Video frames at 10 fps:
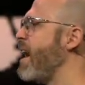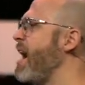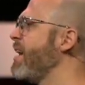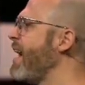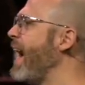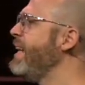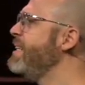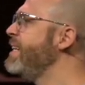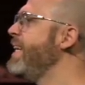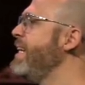God, I
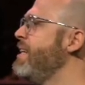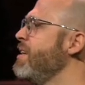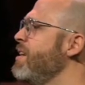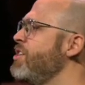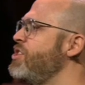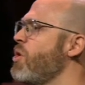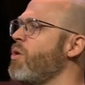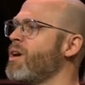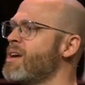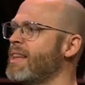need
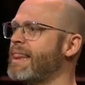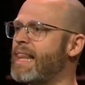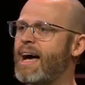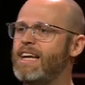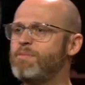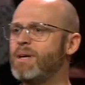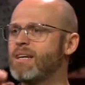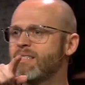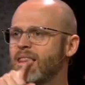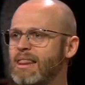your light
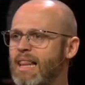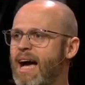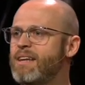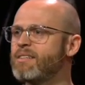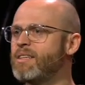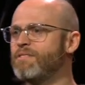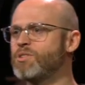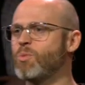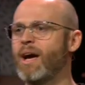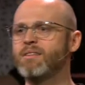because light
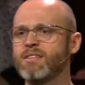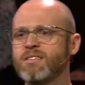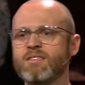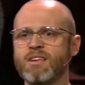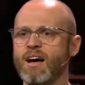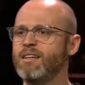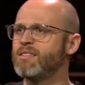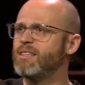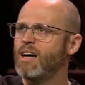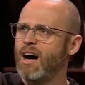gives way to
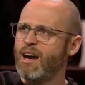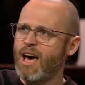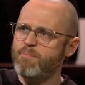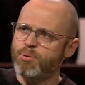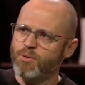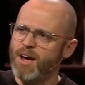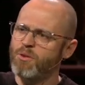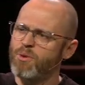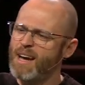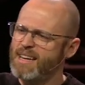sight. God, I
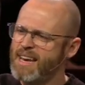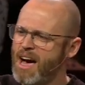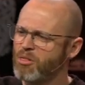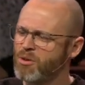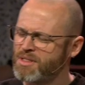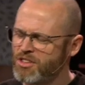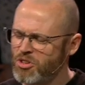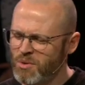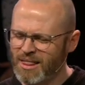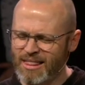pray right now, Lord, that
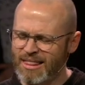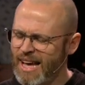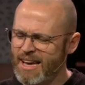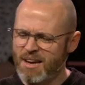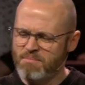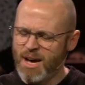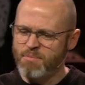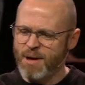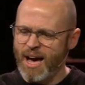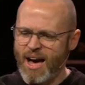you would light up
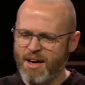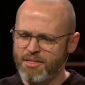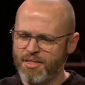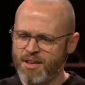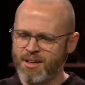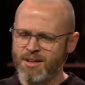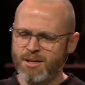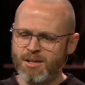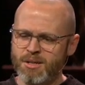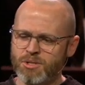my path
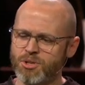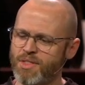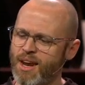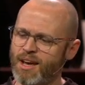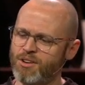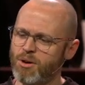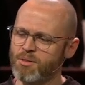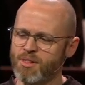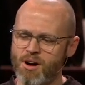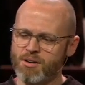so that I
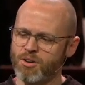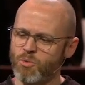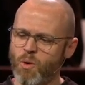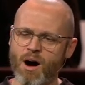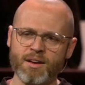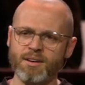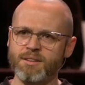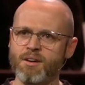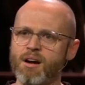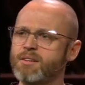no longer walk
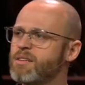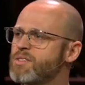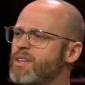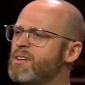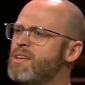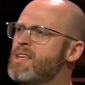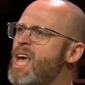in darkness. And